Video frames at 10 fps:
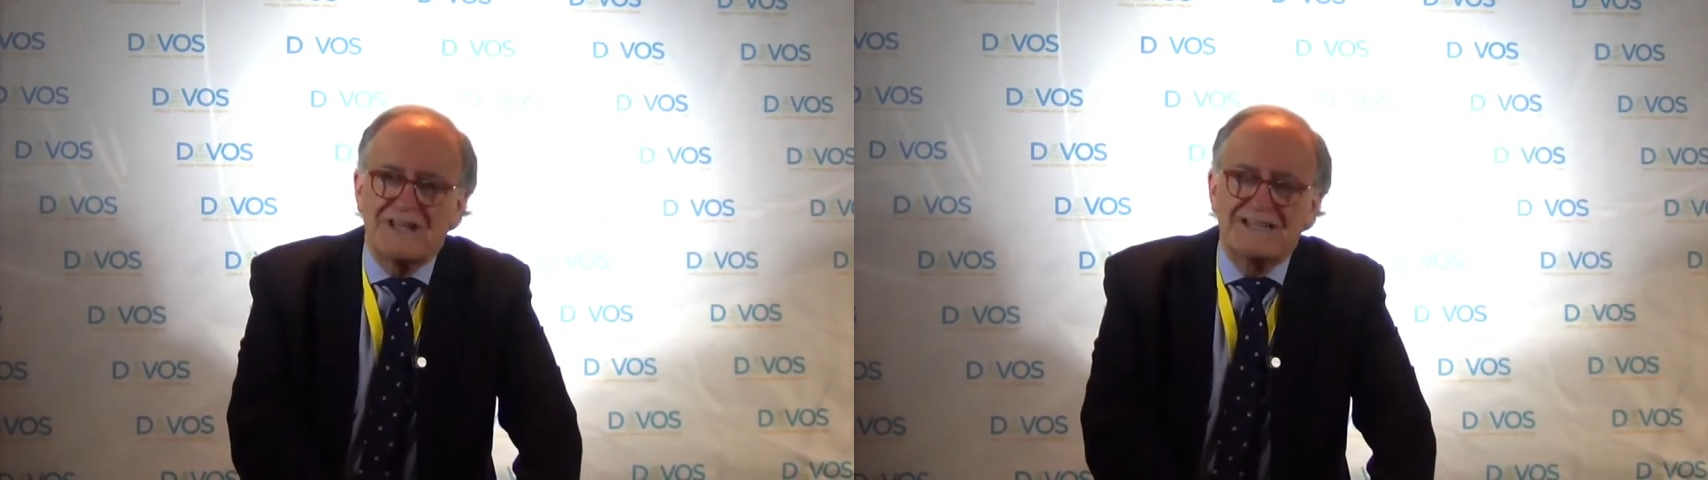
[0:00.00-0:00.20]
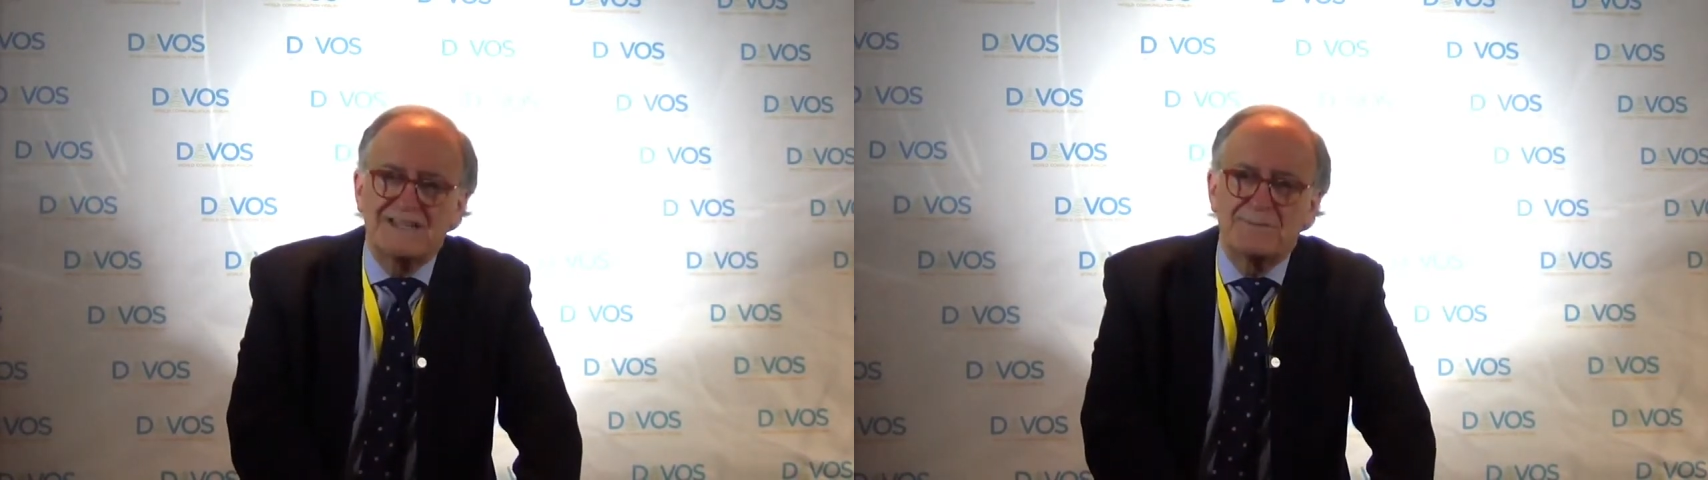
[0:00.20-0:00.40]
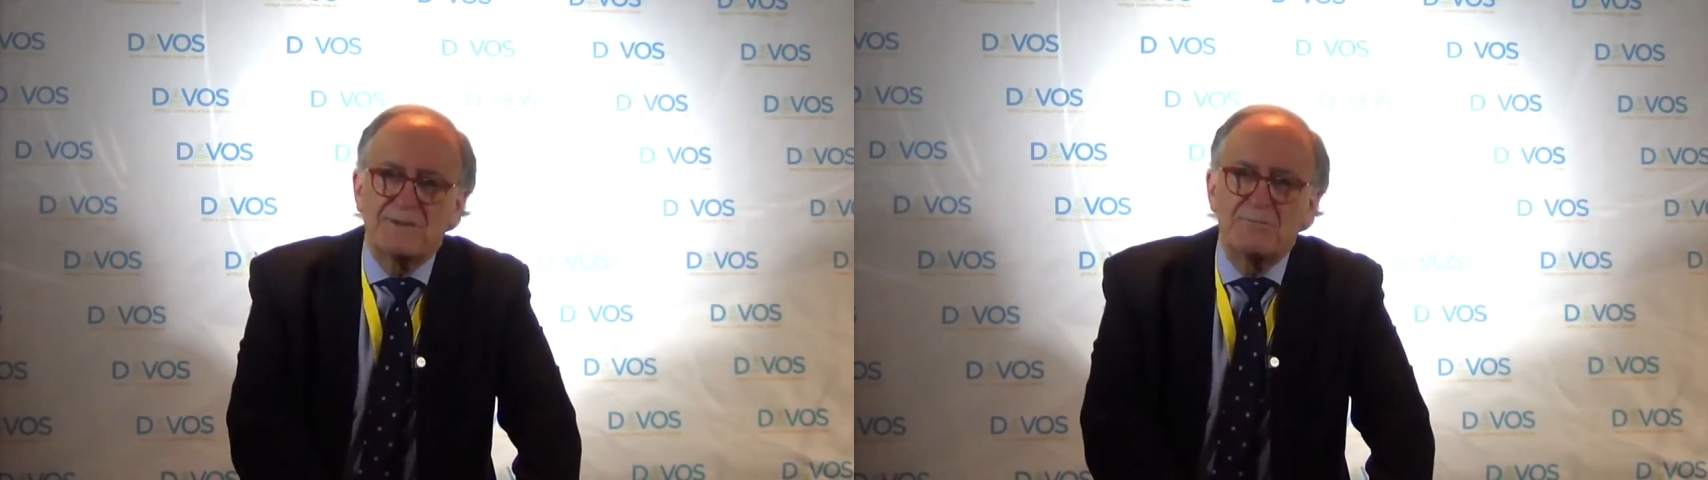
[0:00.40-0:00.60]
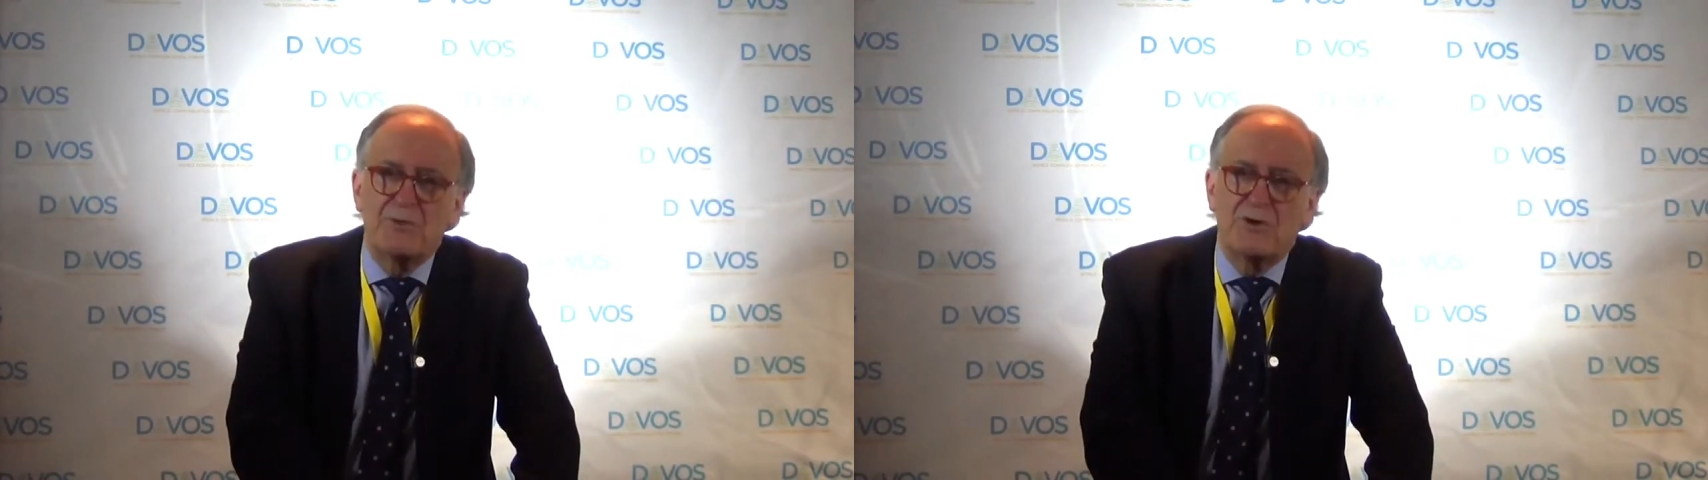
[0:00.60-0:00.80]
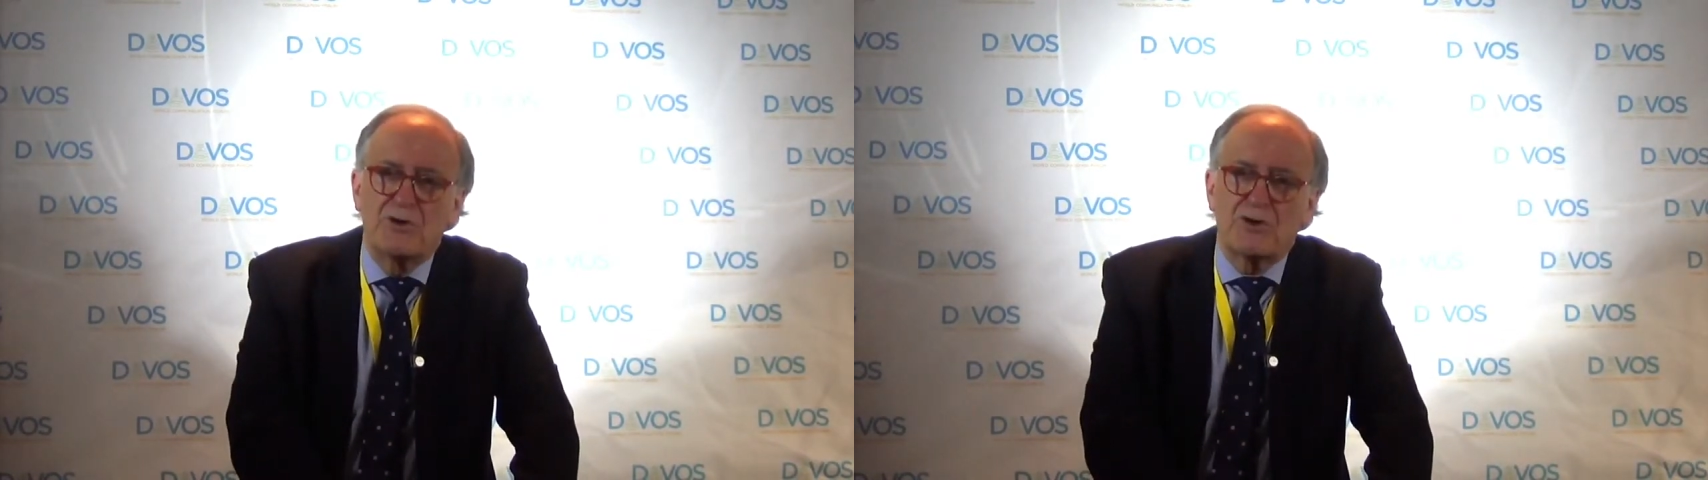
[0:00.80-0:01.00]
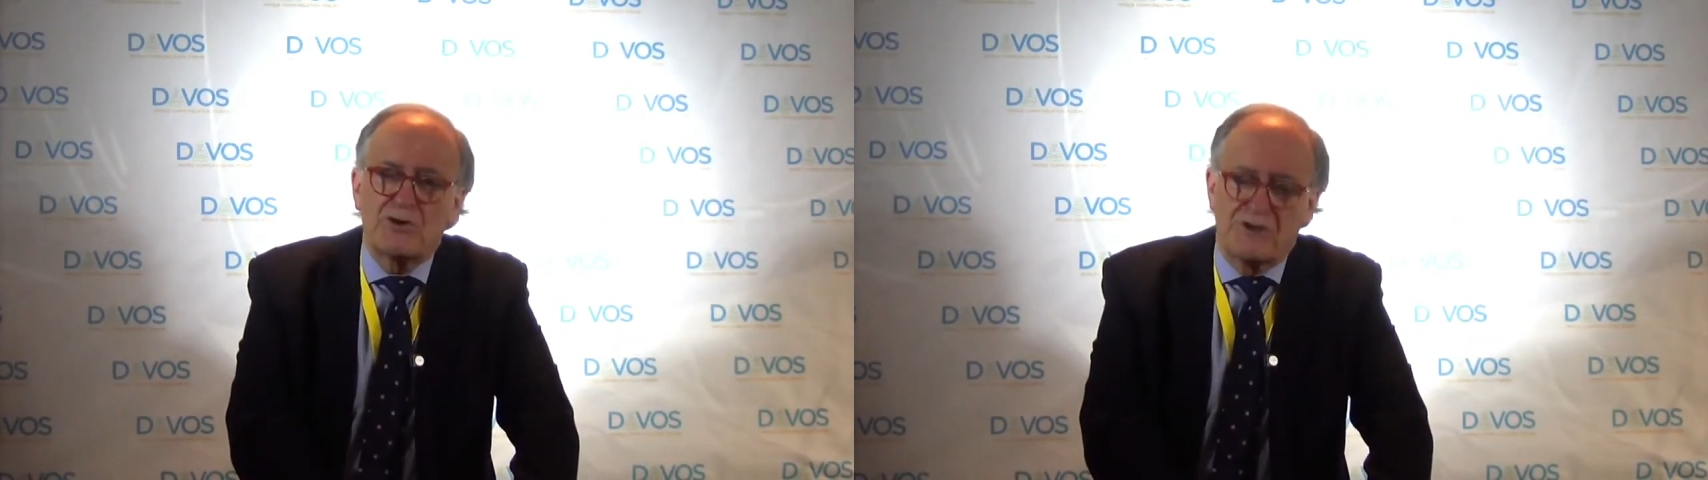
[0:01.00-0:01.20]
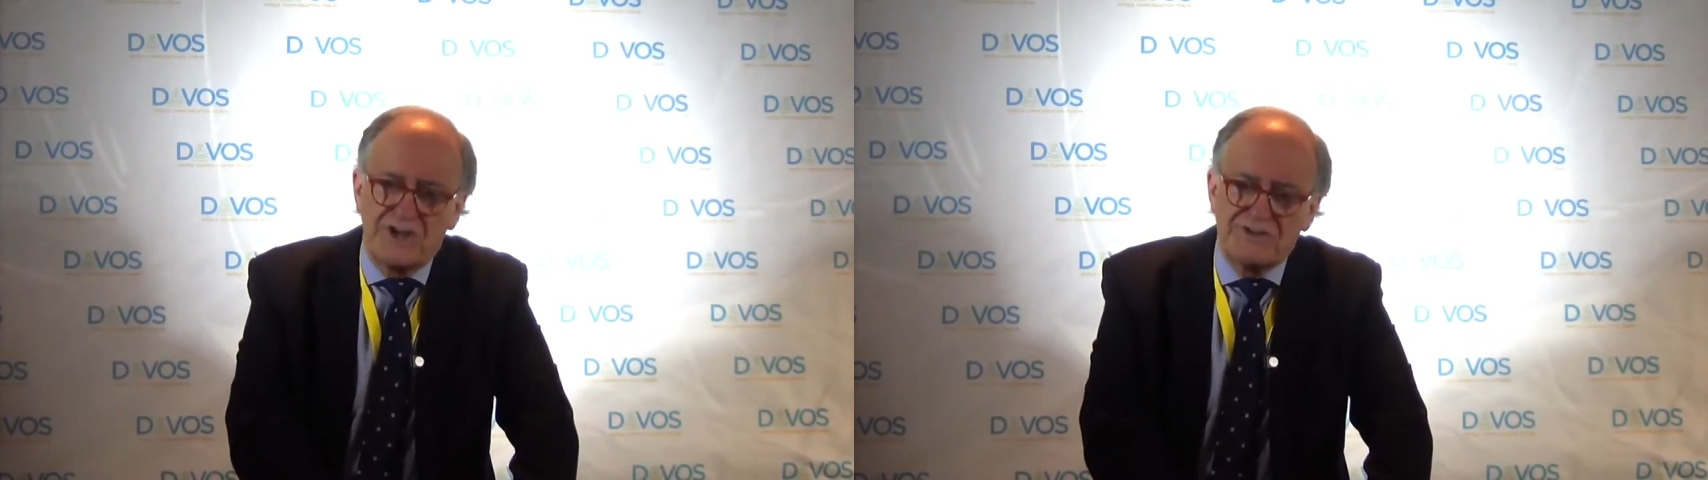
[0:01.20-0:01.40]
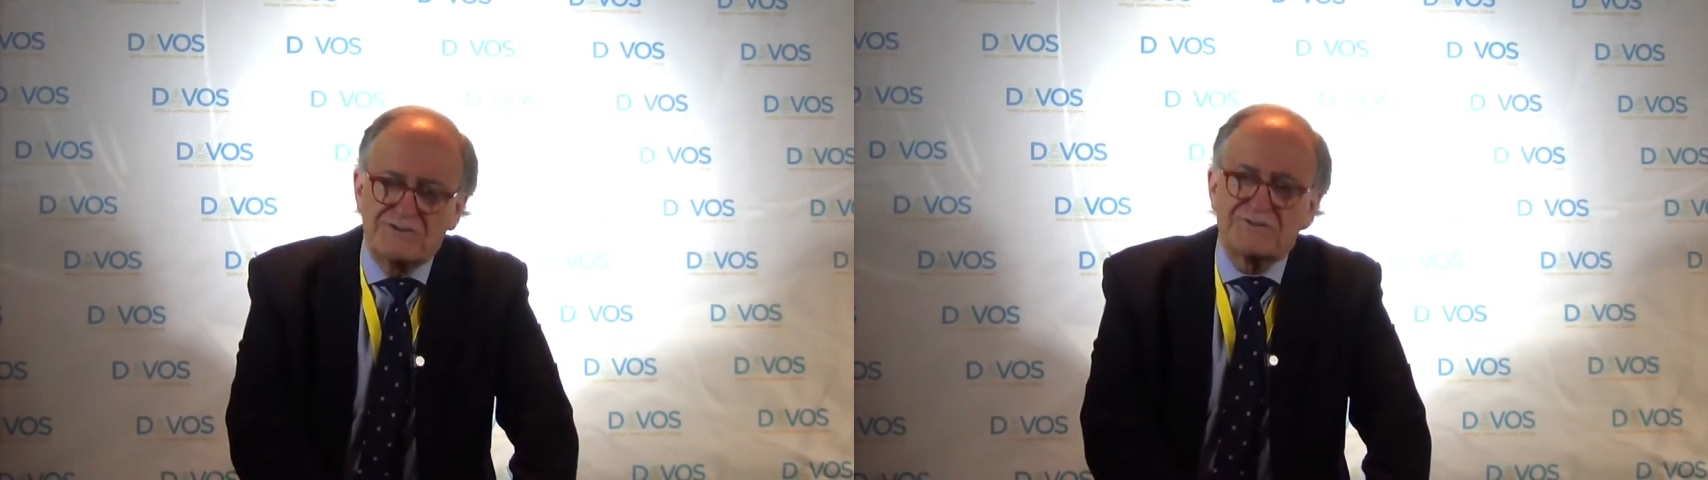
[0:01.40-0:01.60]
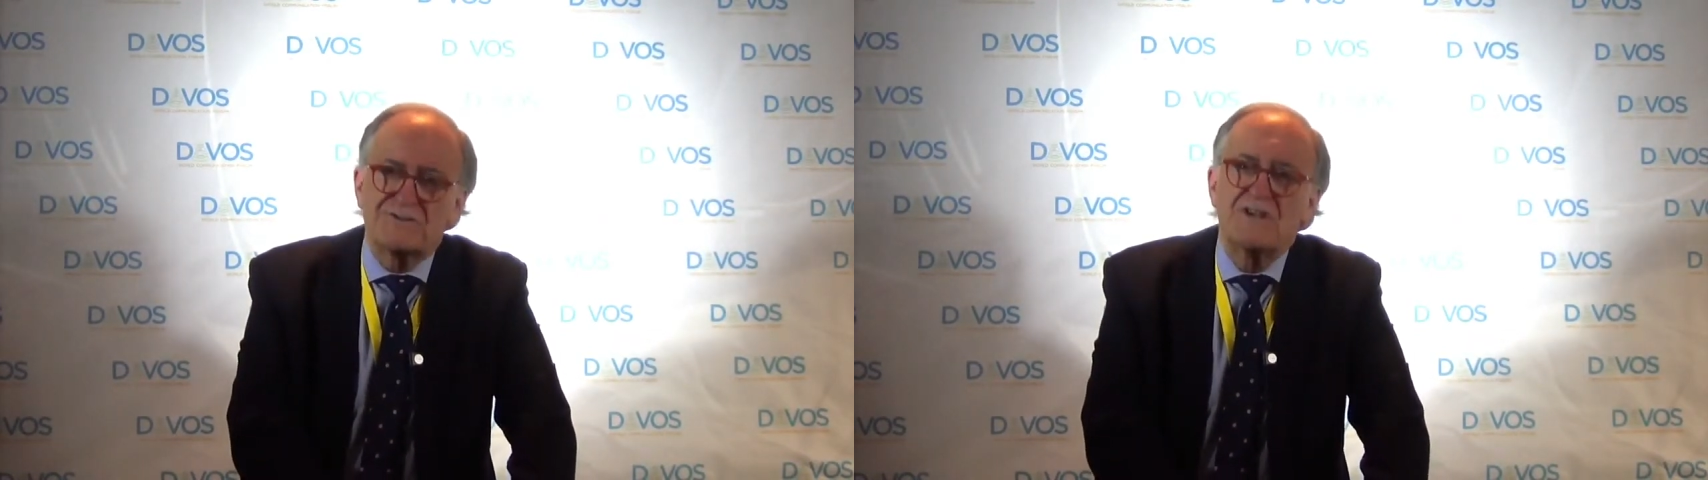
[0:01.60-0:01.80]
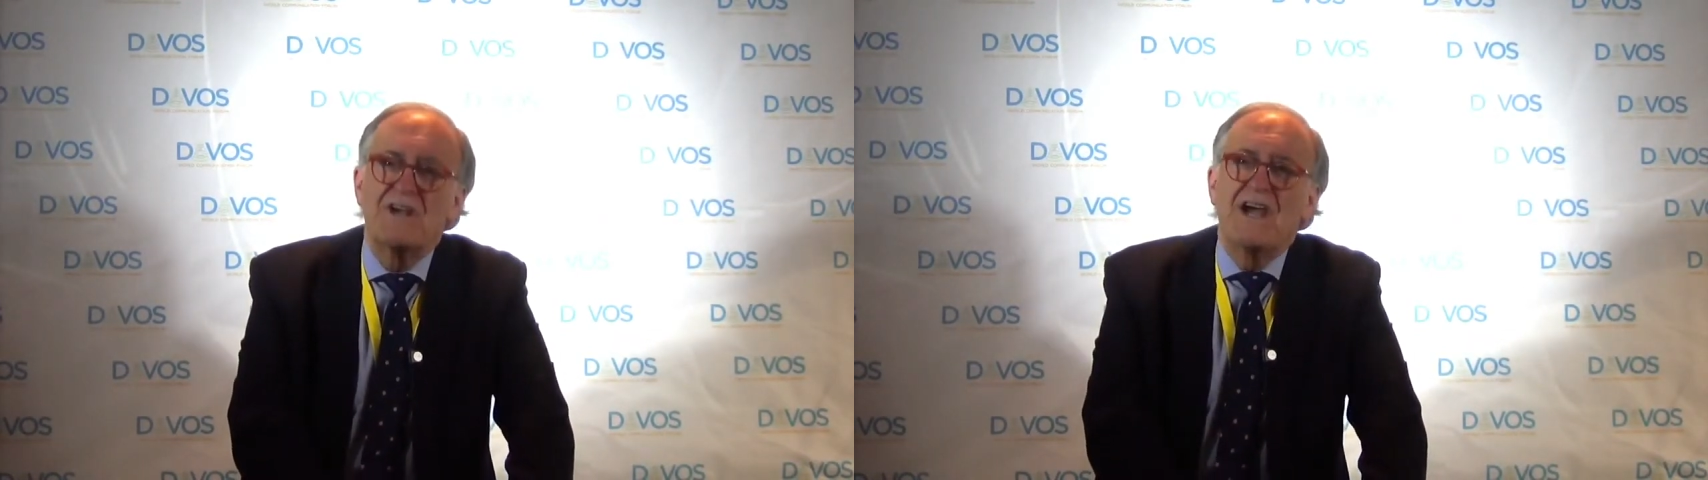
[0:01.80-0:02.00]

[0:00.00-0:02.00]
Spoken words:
a little bit more courageous,